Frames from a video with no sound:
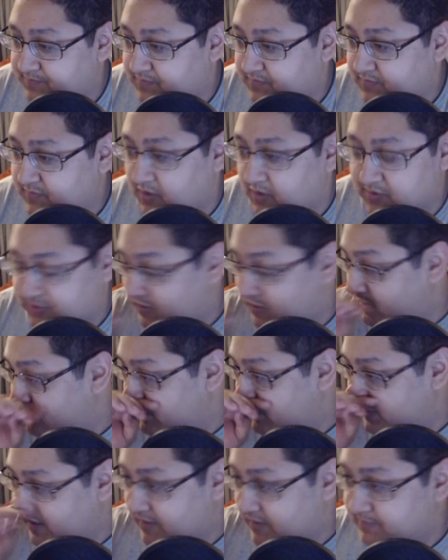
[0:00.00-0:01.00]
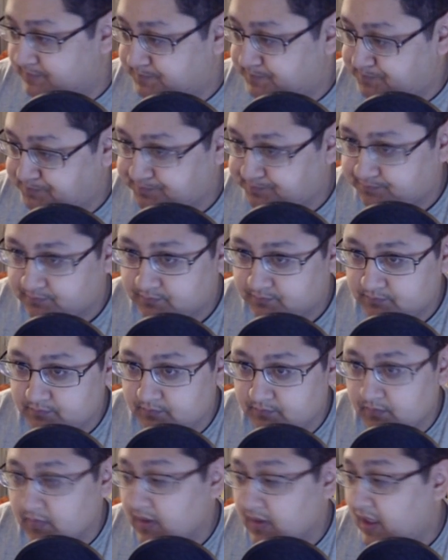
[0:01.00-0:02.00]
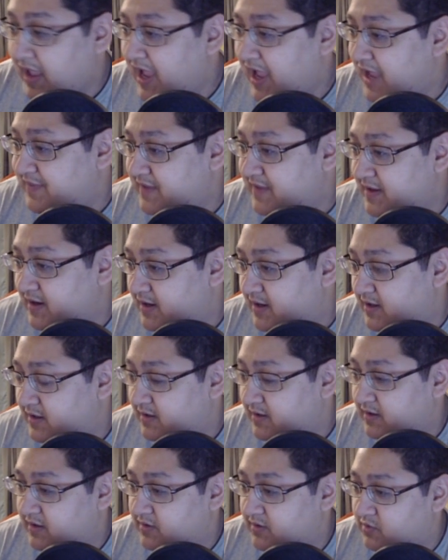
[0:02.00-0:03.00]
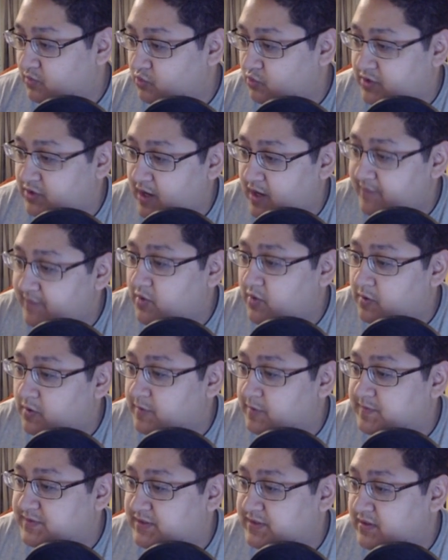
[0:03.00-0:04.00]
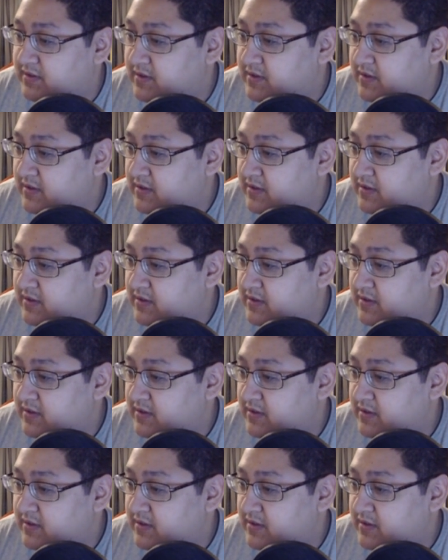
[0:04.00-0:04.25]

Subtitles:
I already read that. And then recovery orbs...